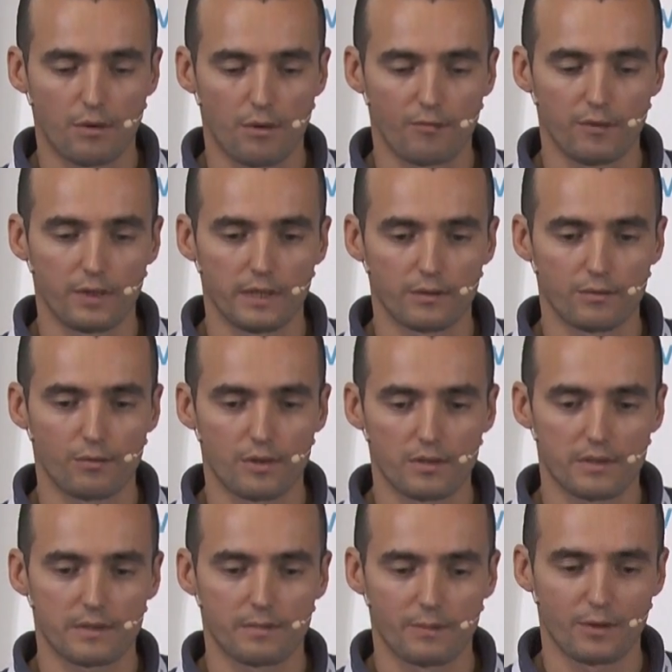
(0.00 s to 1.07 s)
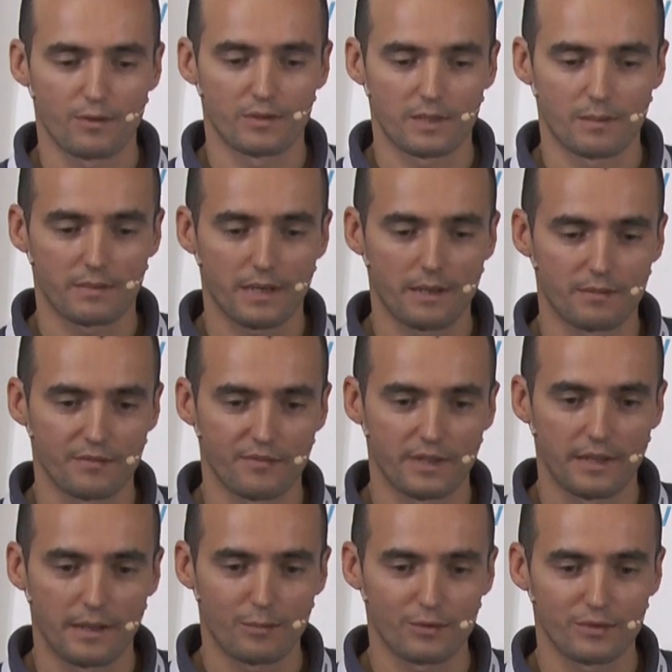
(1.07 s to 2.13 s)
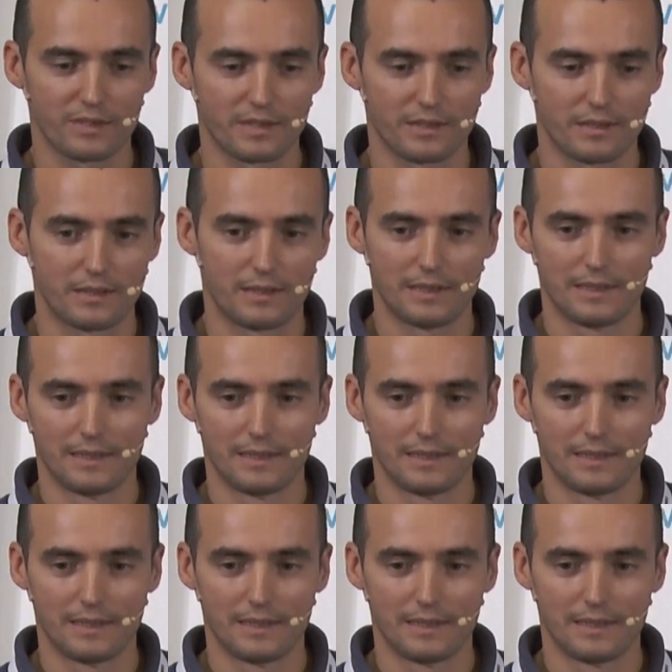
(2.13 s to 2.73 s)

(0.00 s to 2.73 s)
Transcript: Hopefully it works, because sometimes the demos are.